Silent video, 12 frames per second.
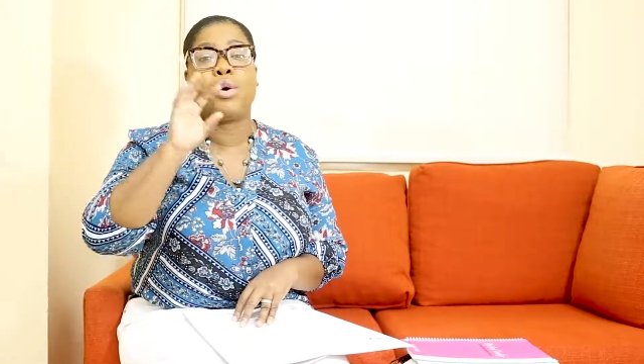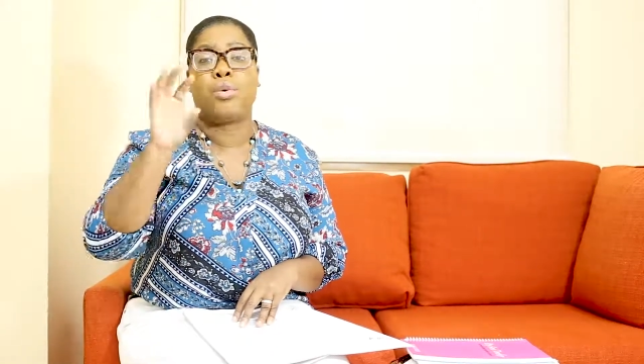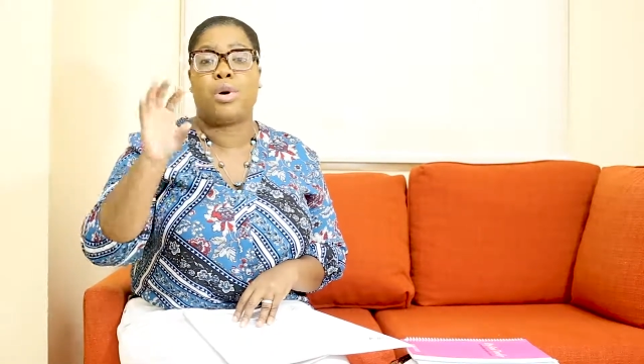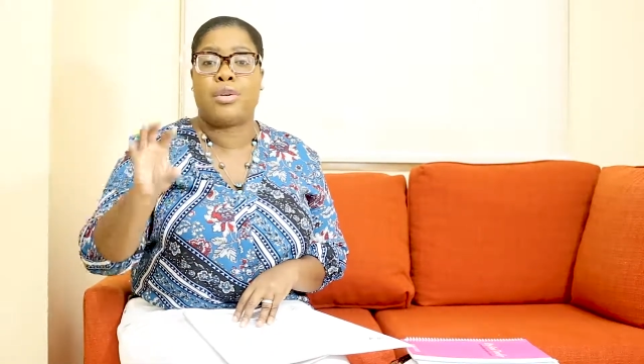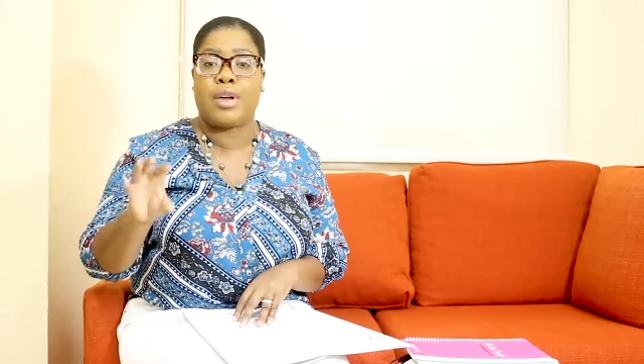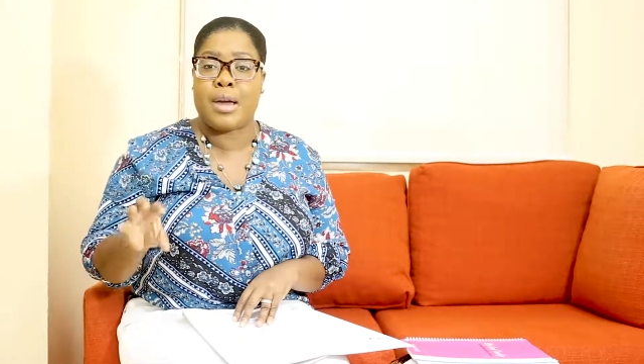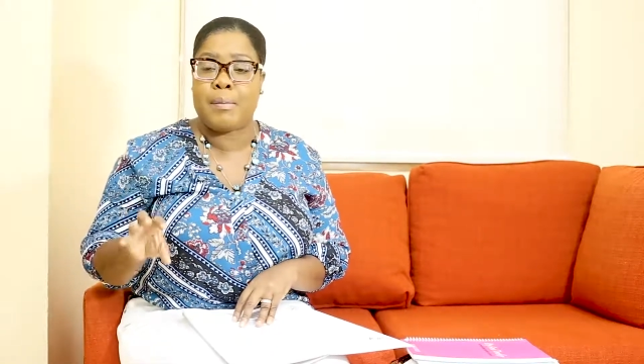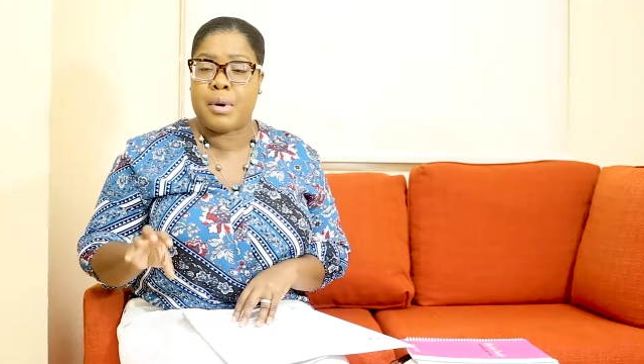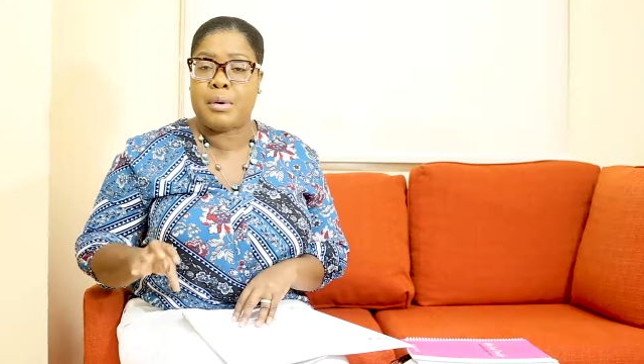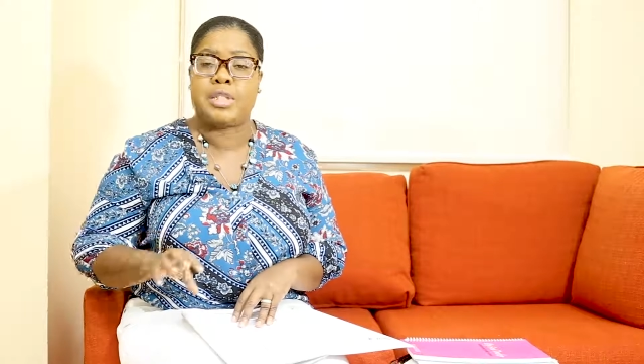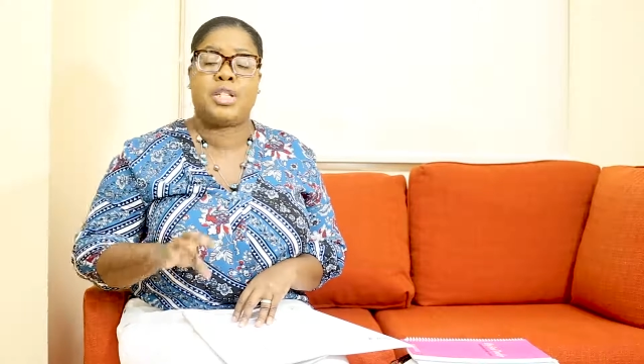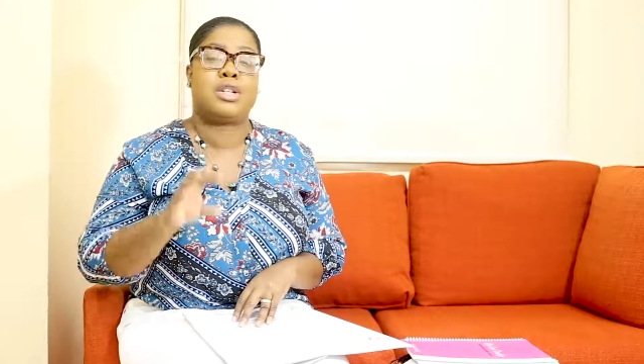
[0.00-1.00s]
worry
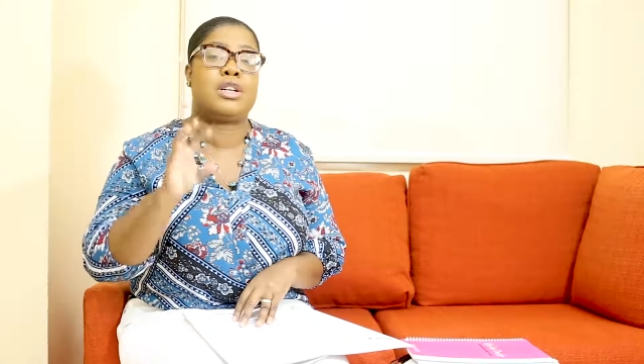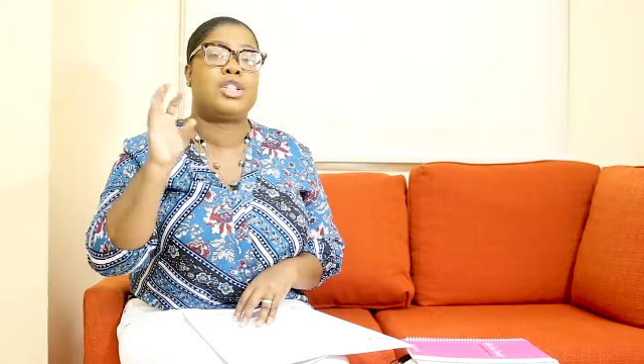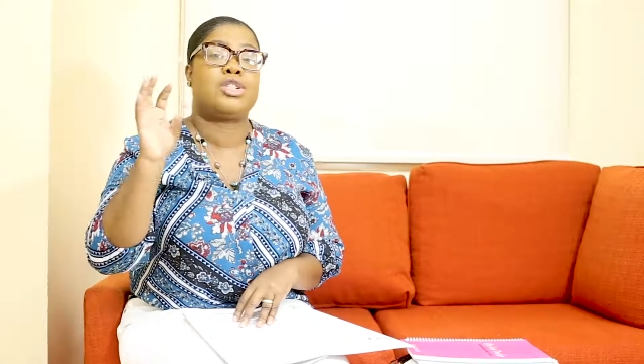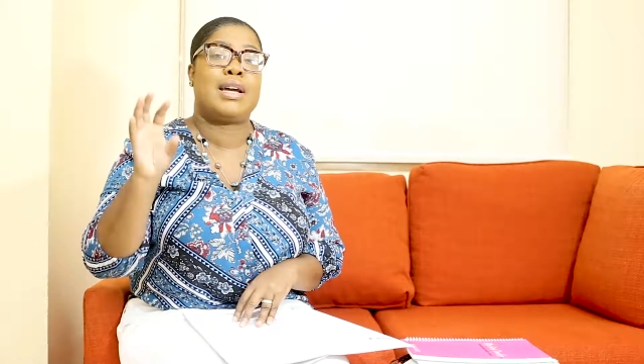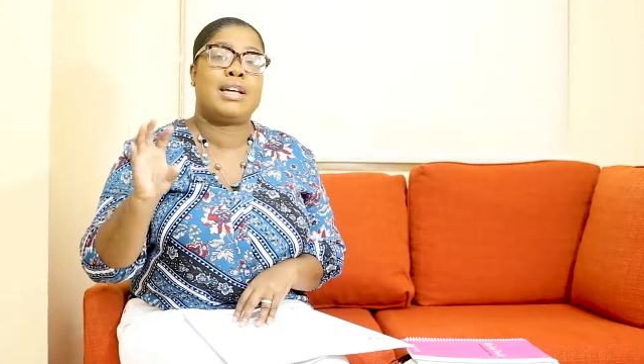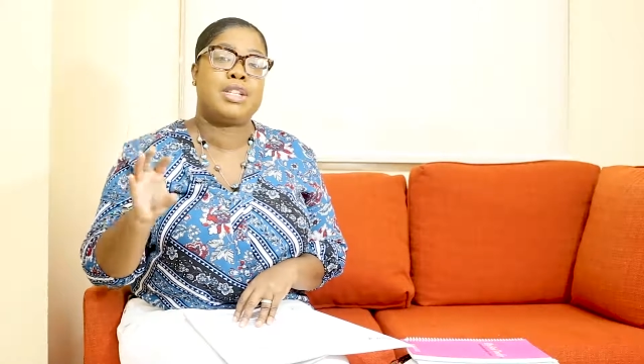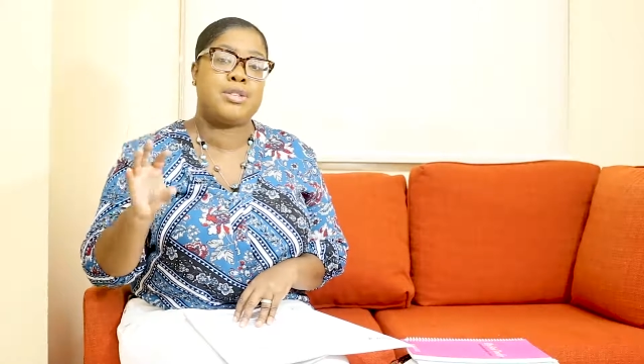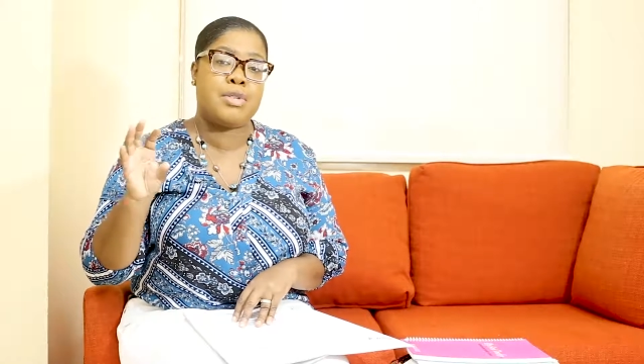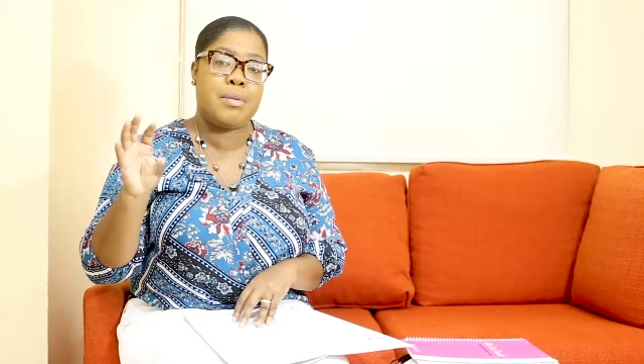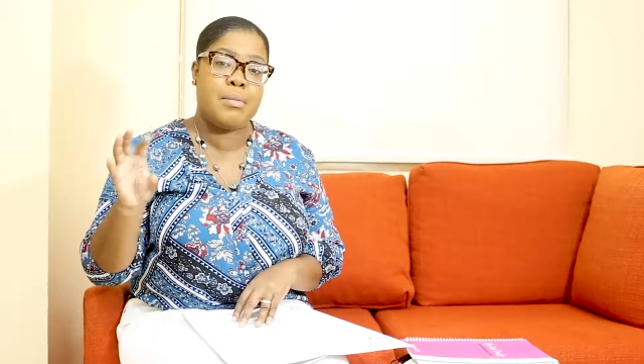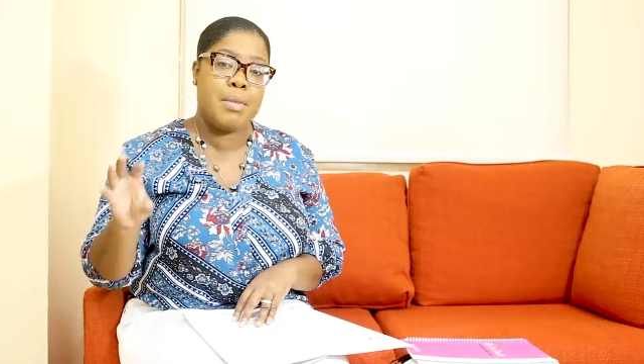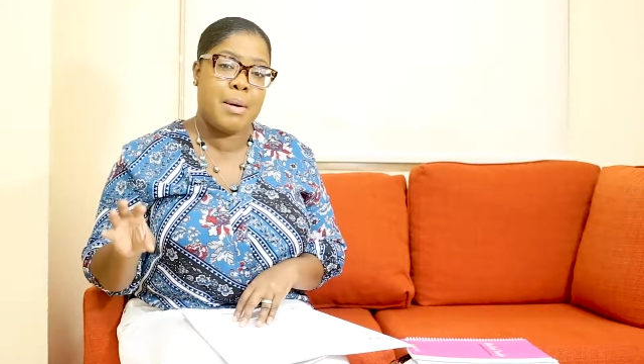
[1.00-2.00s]
about it or try to
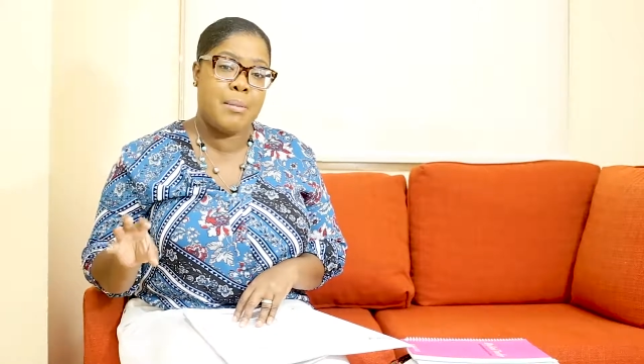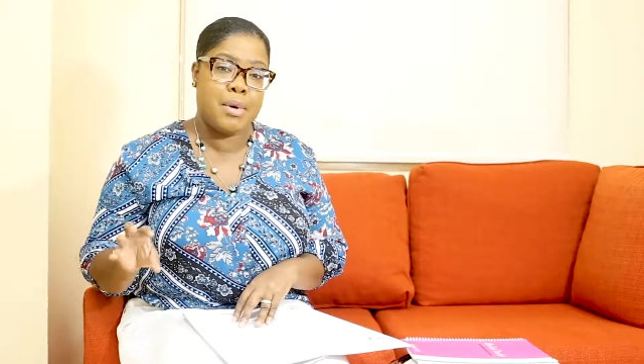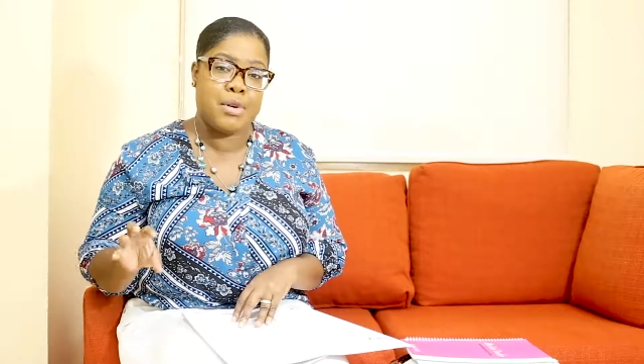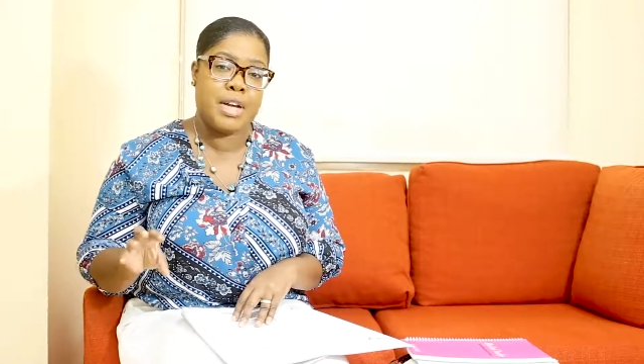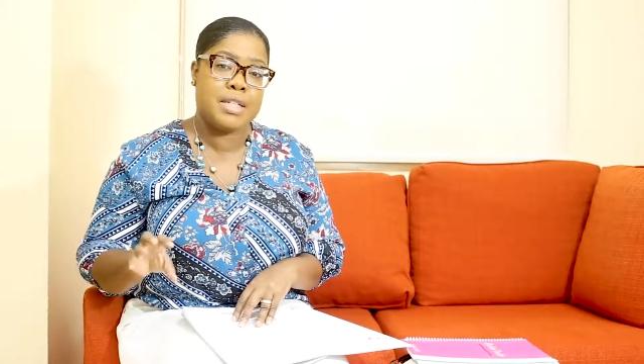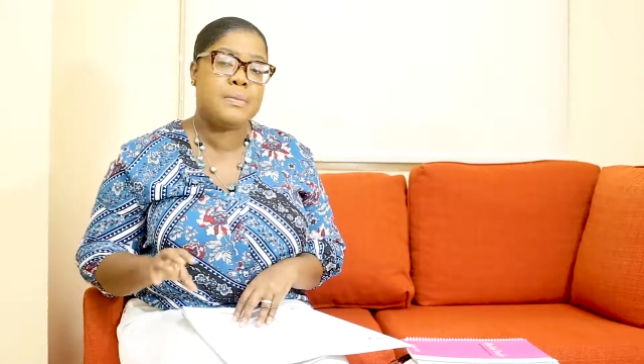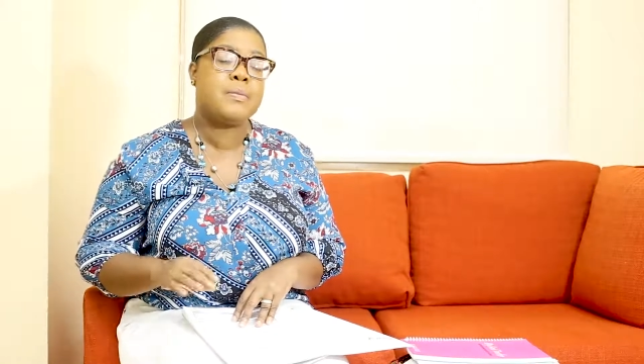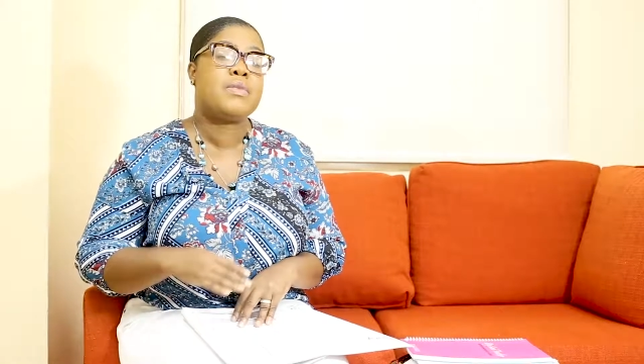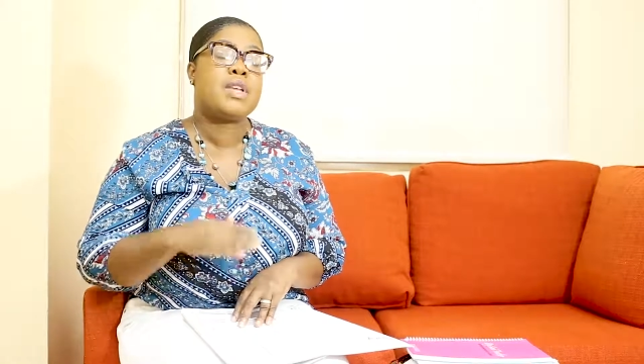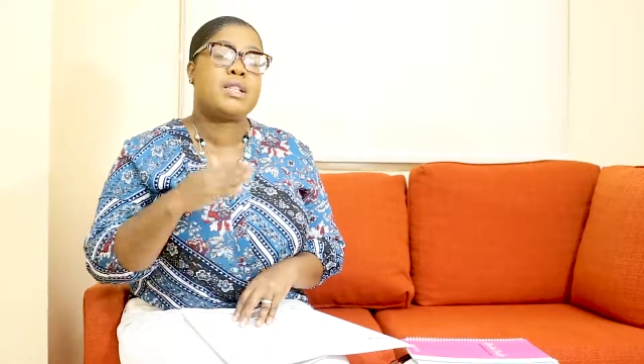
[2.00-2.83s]
remember it.